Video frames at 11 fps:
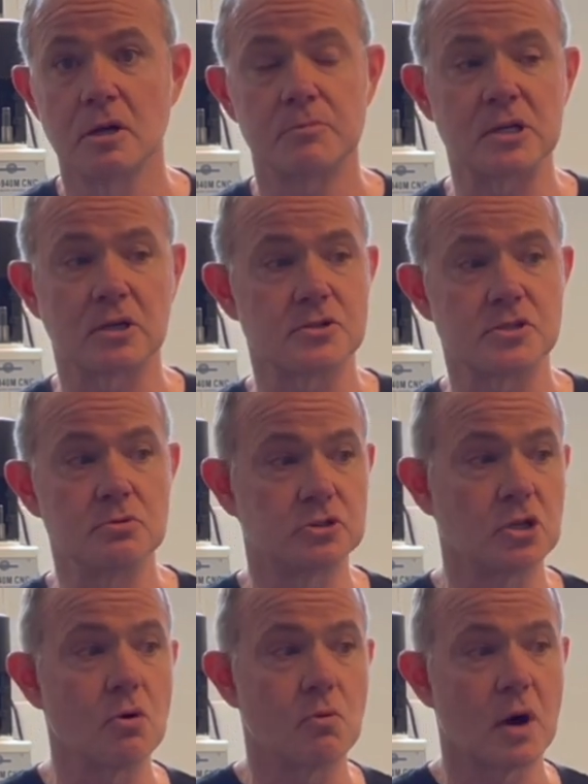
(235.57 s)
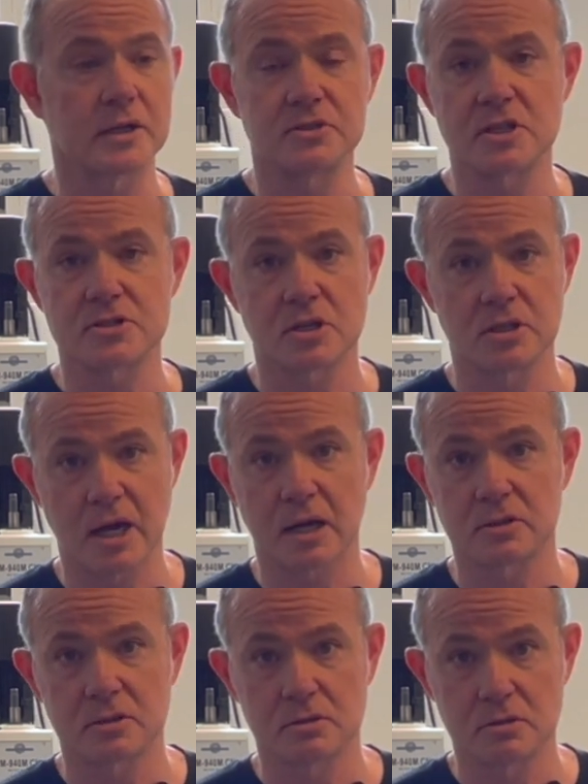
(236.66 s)
because you don't want to
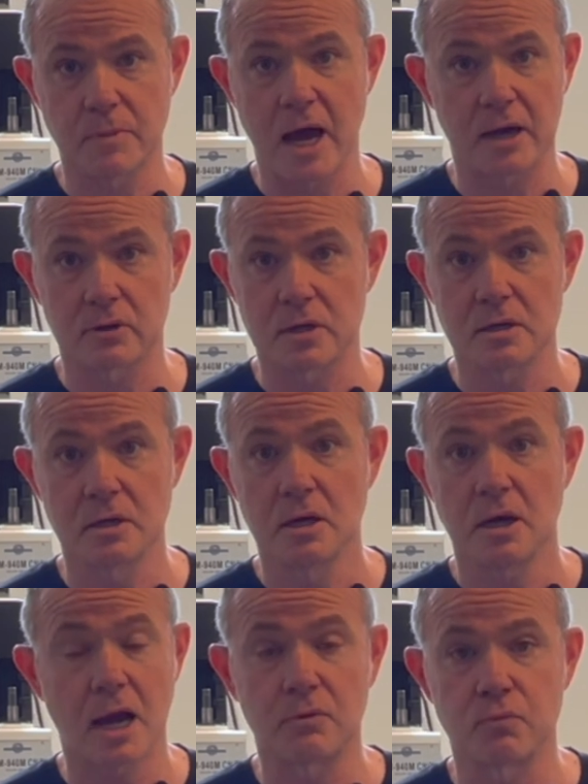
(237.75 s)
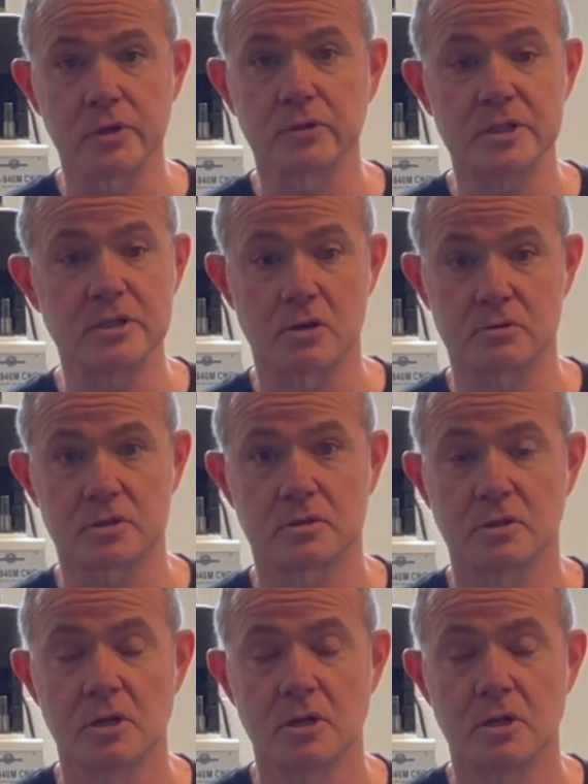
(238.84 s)
disconnect your battery. I really don't.